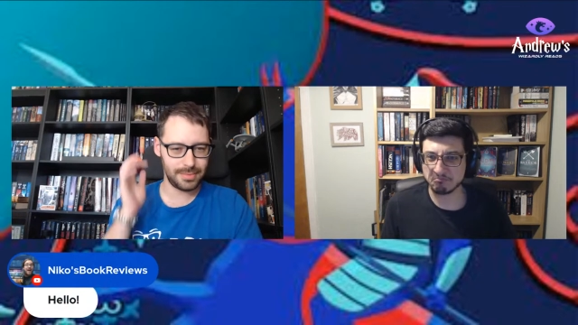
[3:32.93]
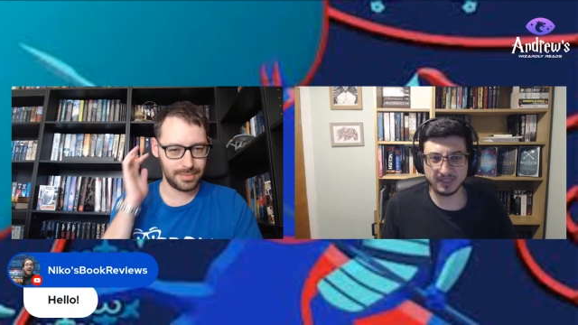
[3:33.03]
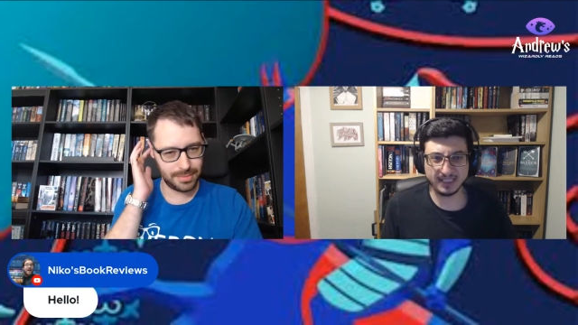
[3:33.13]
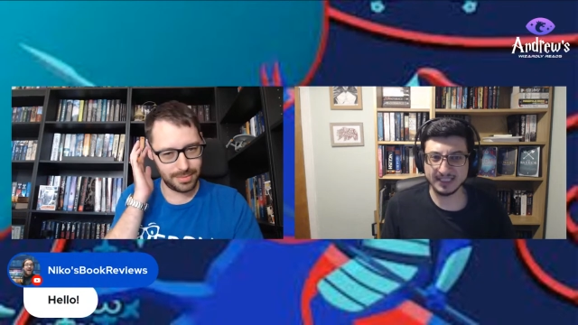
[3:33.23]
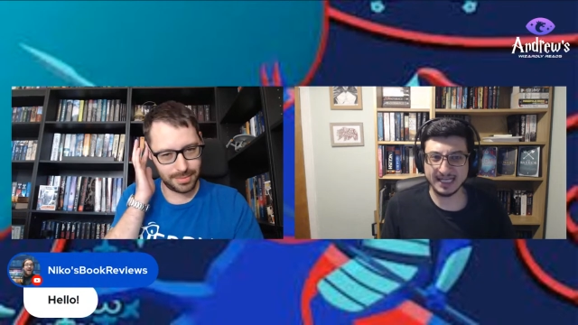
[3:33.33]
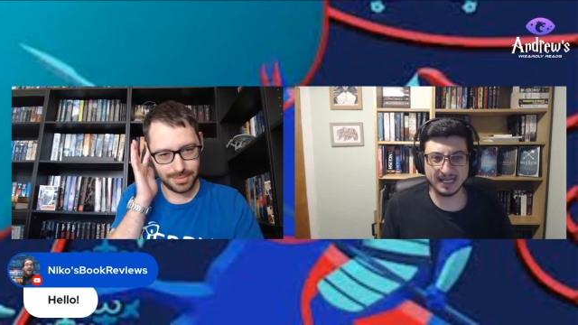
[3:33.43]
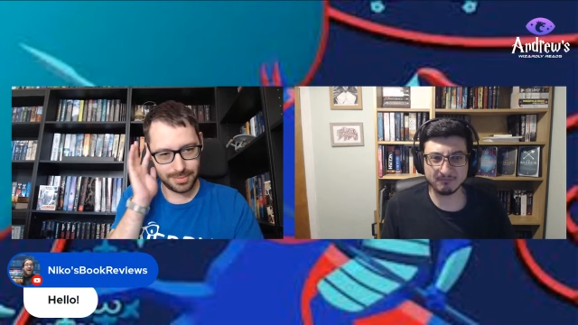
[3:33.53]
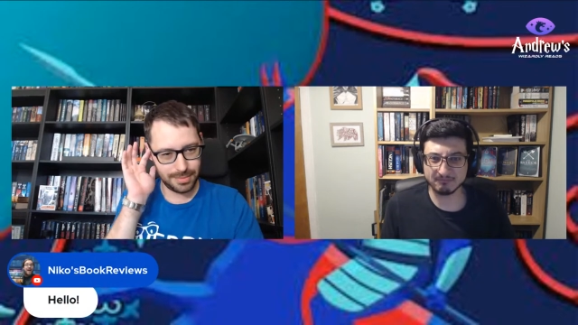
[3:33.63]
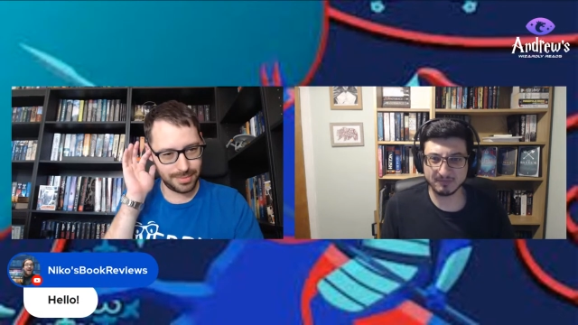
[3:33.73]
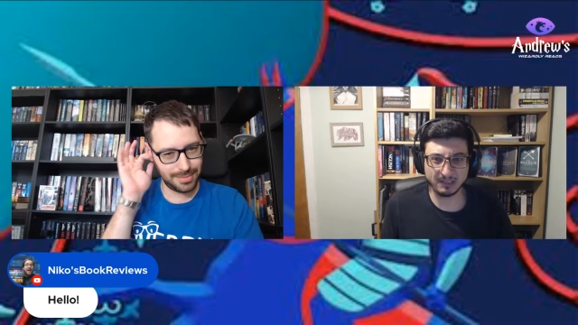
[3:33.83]
Speaker 1: but then
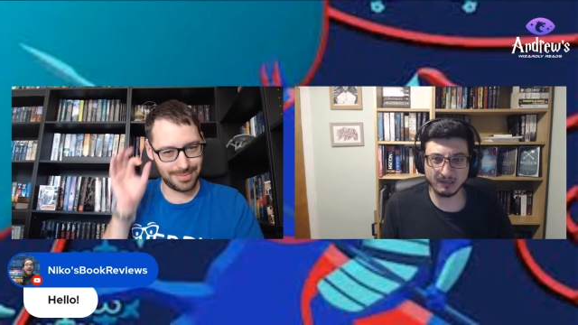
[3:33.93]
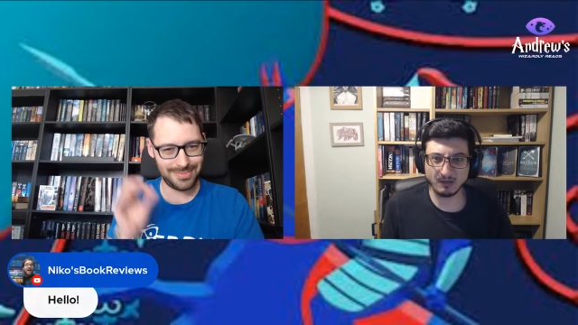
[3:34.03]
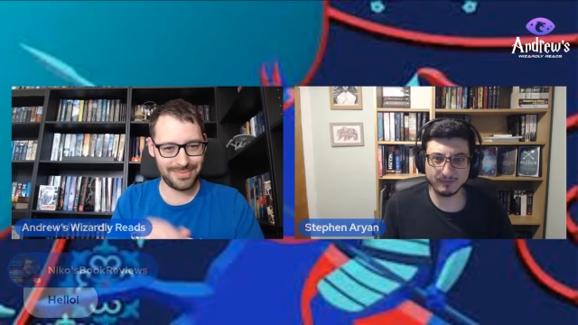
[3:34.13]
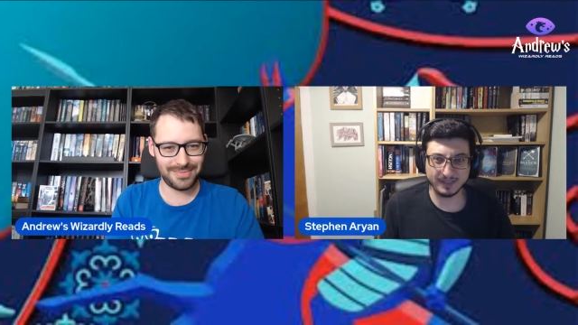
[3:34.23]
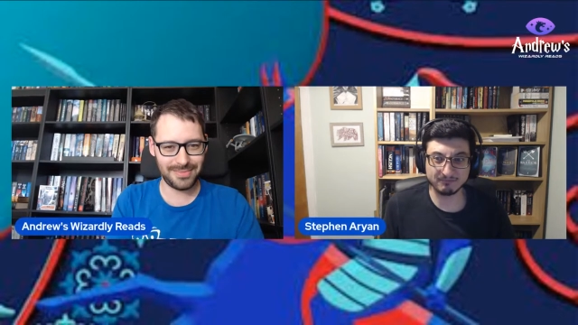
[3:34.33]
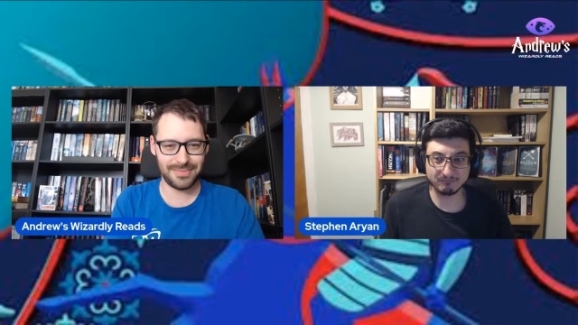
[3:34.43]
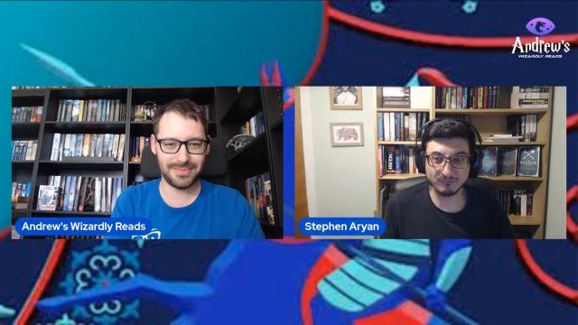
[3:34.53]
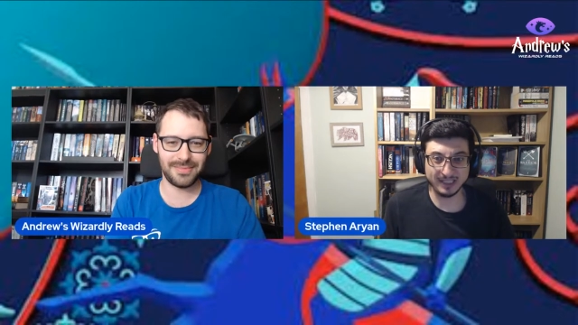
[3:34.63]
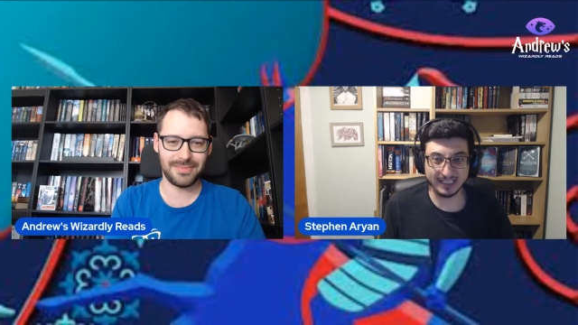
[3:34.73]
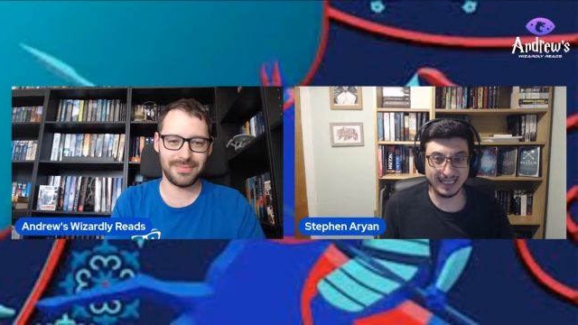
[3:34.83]
again, a lot of it
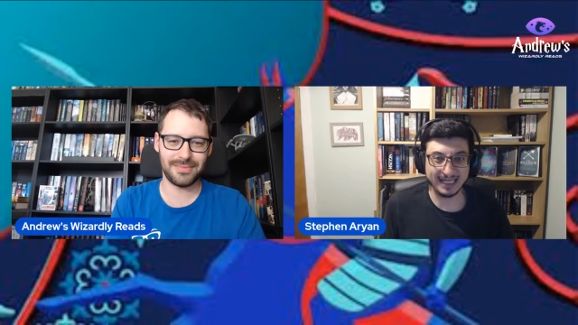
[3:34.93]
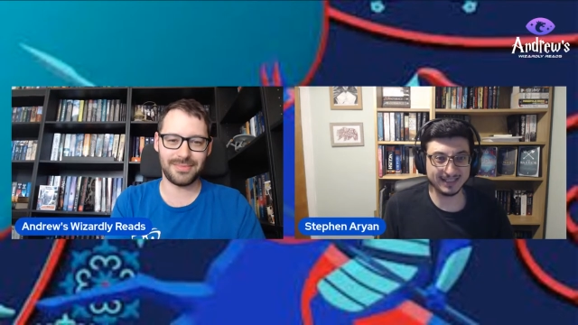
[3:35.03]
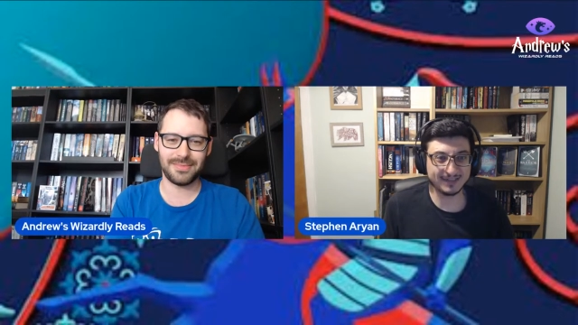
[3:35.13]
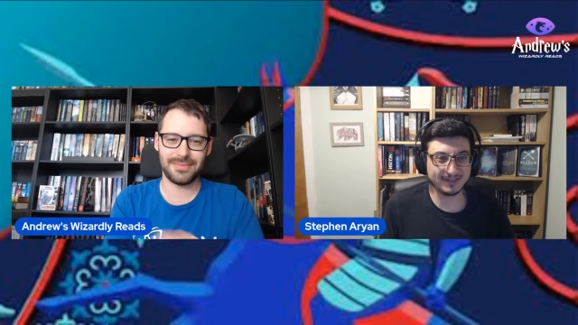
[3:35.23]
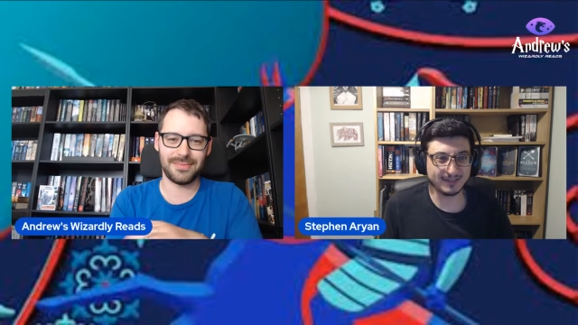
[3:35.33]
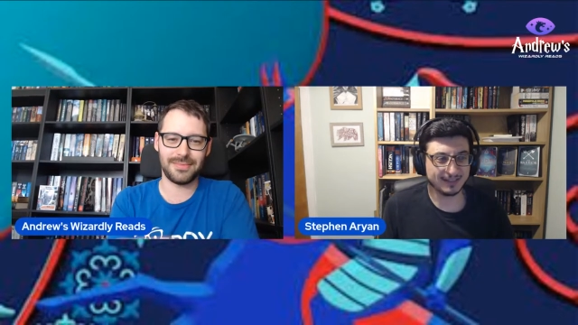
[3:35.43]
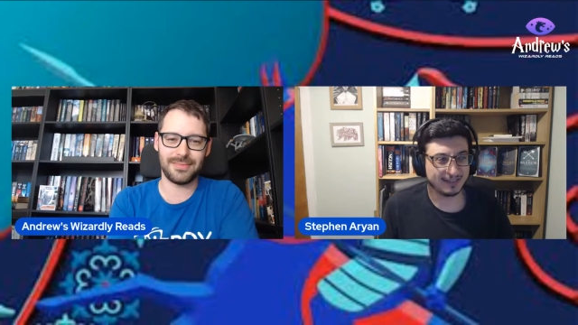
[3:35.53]
really is.